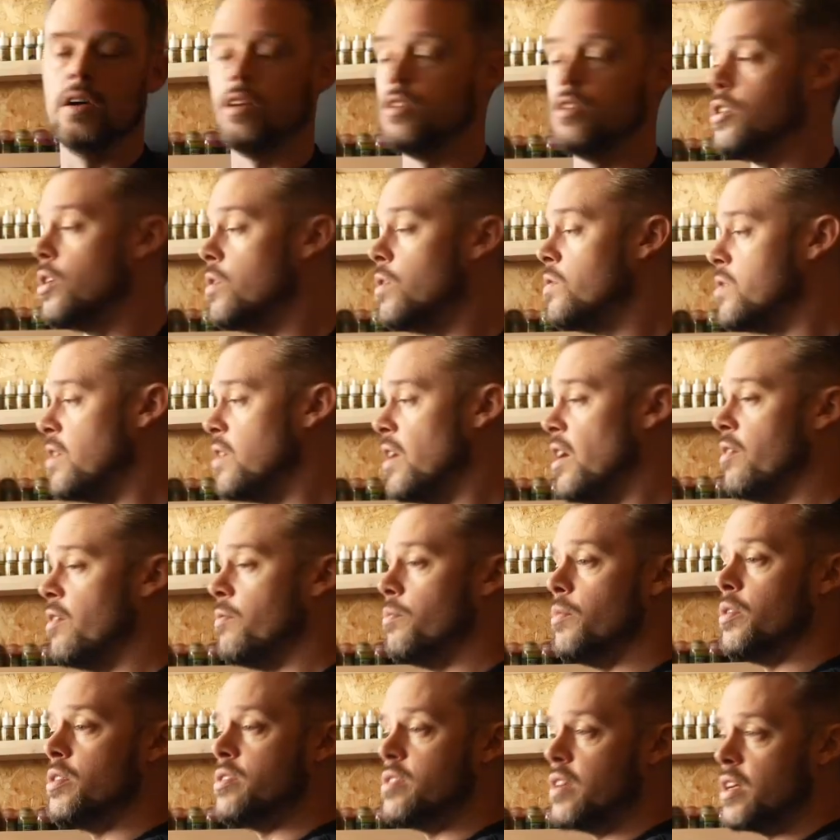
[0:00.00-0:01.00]
I chose to have
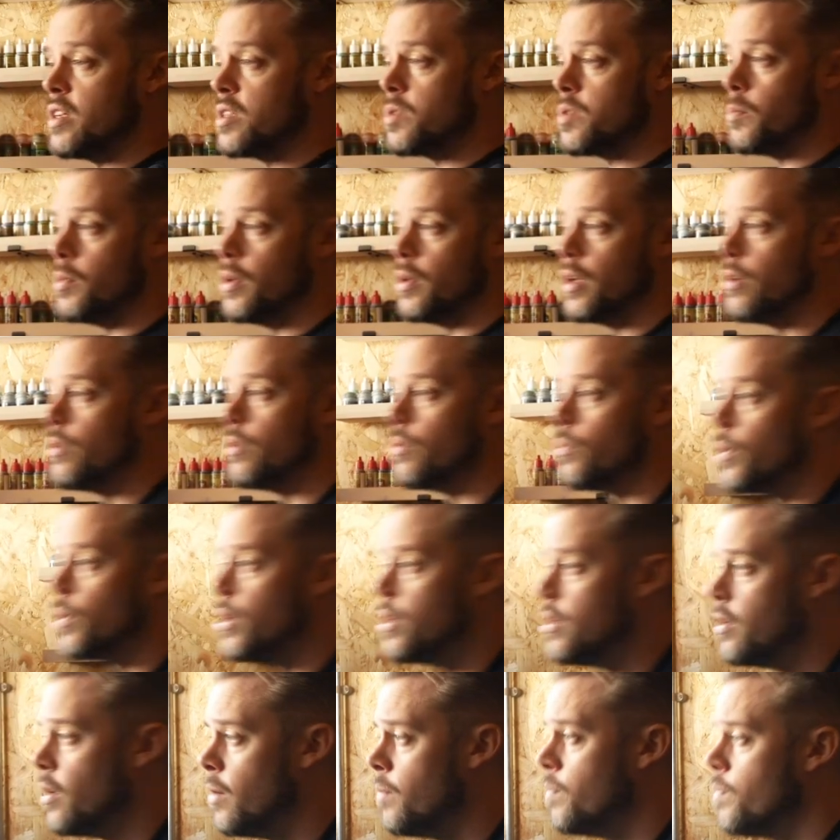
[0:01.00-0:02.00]
my desk below the
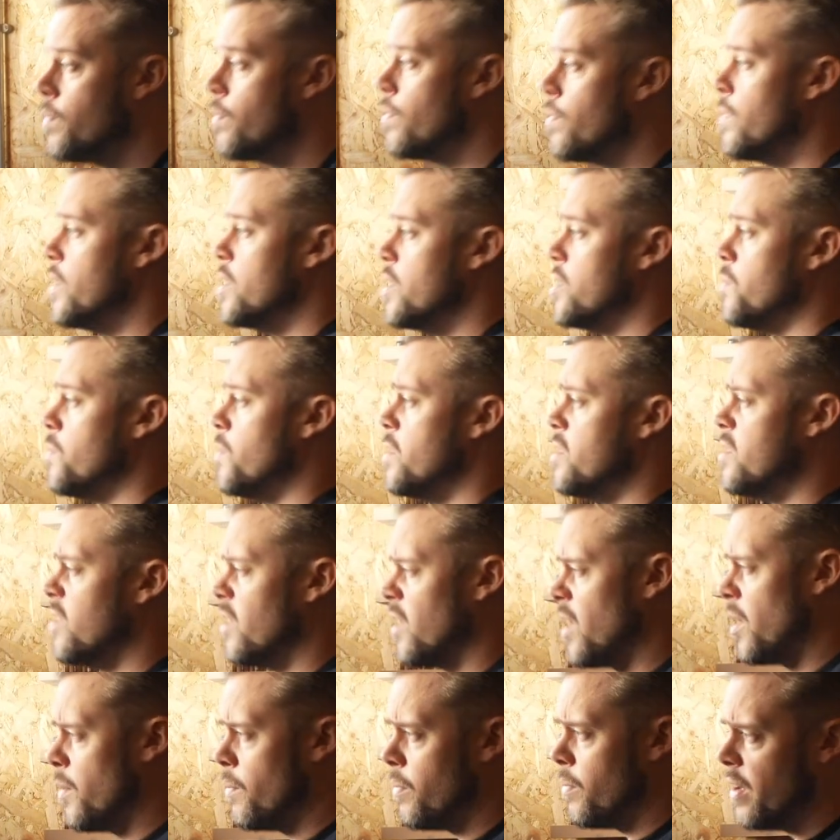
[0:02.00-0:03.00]
window. This means I
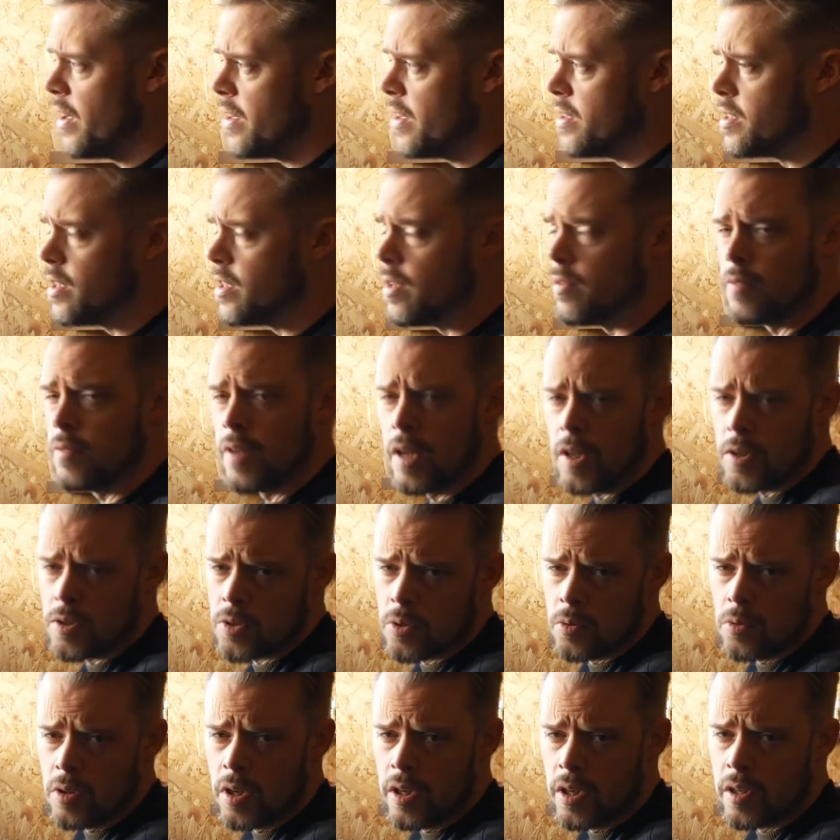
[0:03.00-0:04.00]
get plenty of
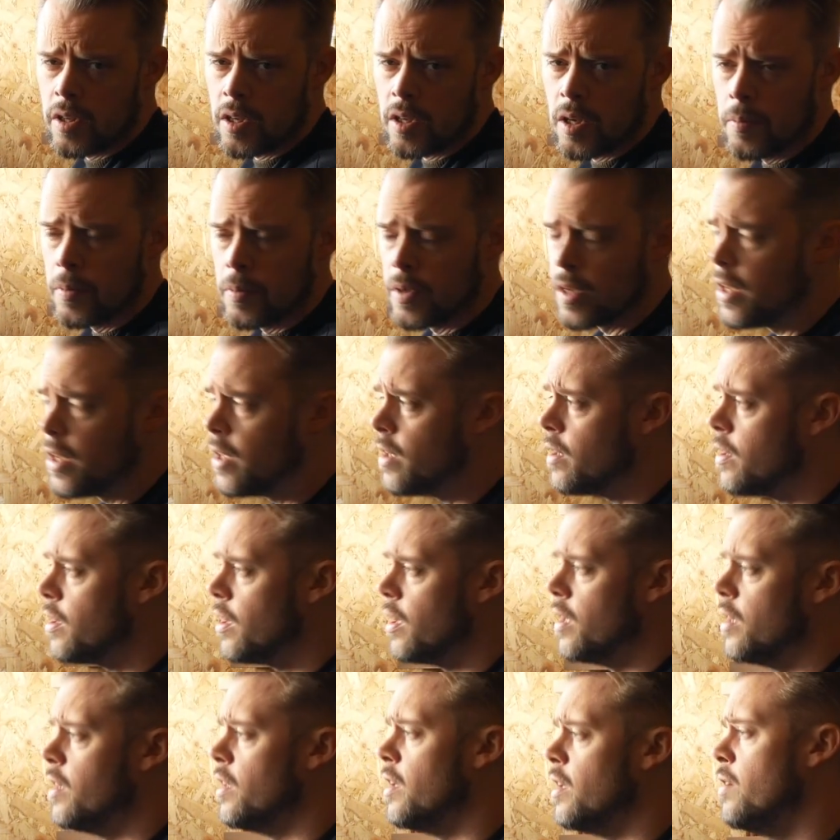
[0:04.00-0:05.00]
natural light coming in
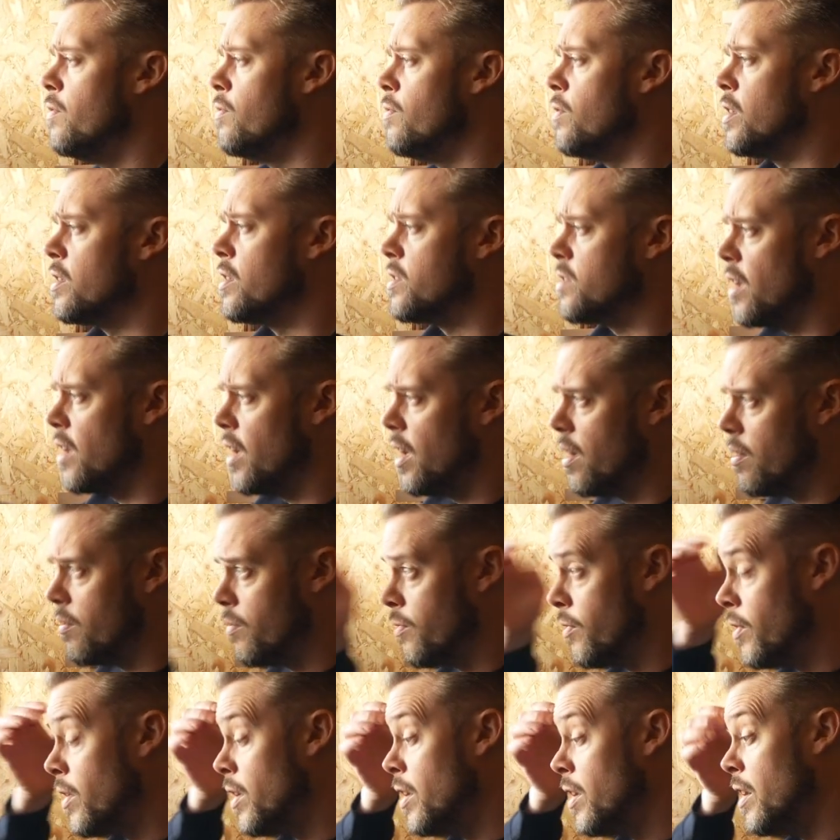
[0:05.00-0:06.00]
the evenings. I
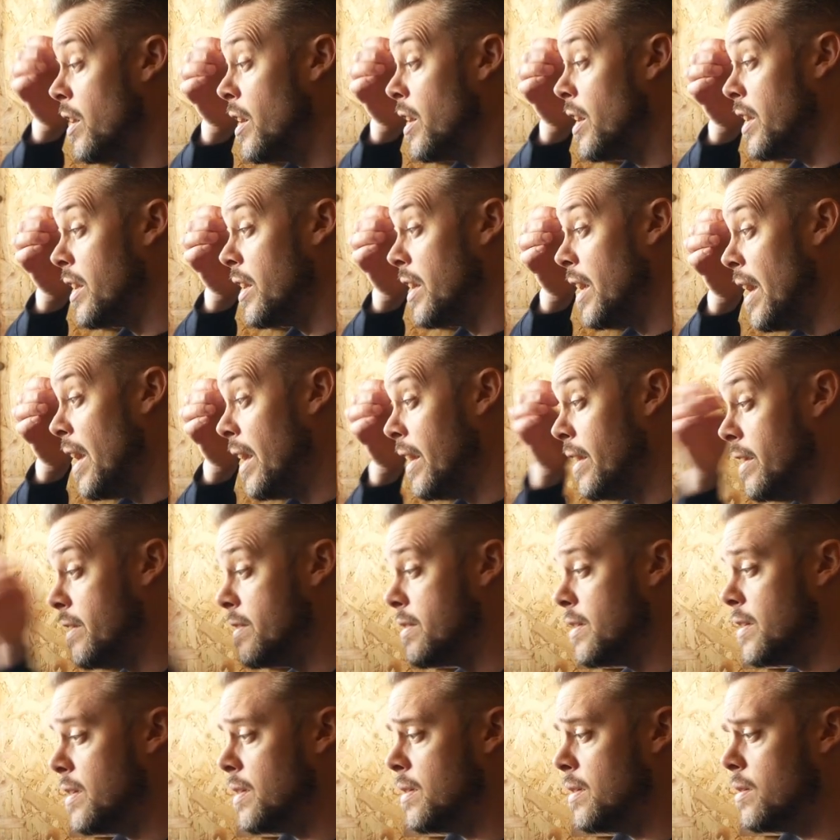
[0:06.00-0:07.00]
have an
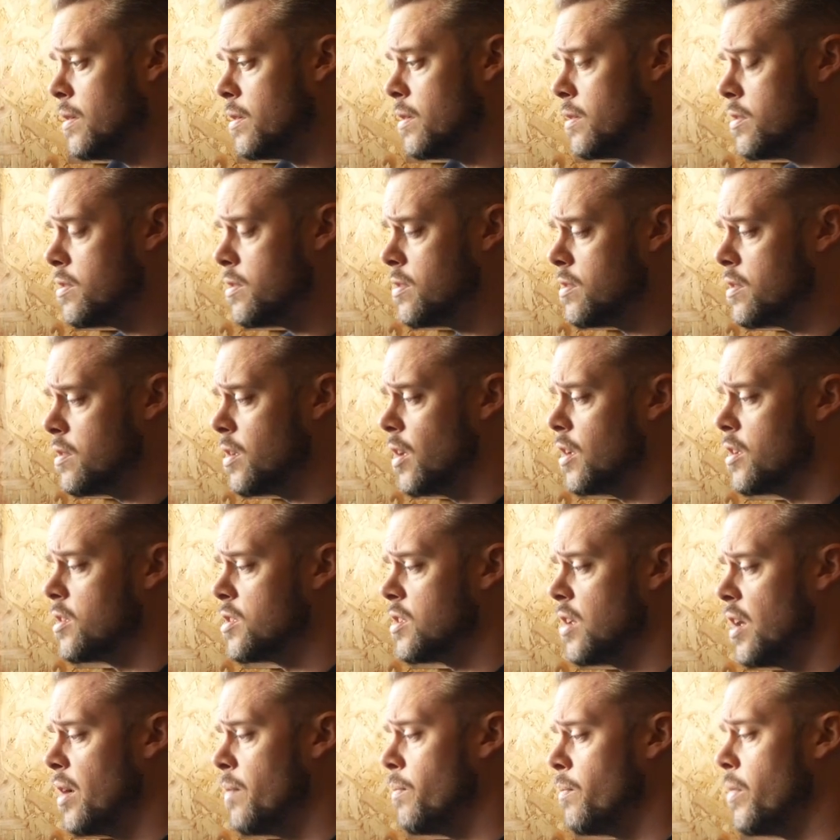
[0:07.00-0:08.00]
LED touch
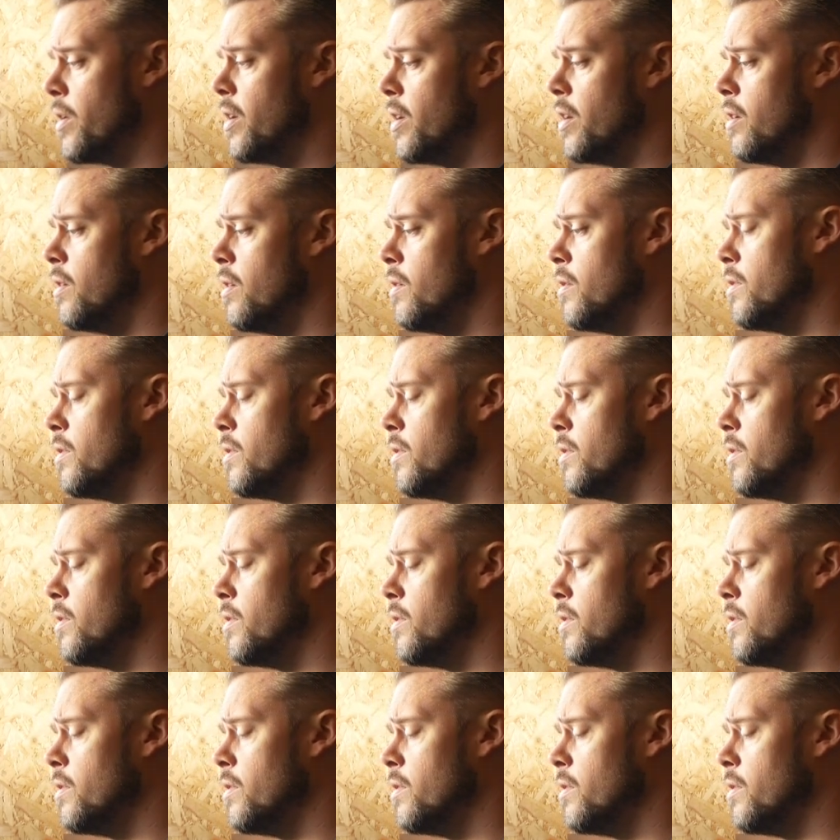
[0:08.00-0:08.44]
lamp here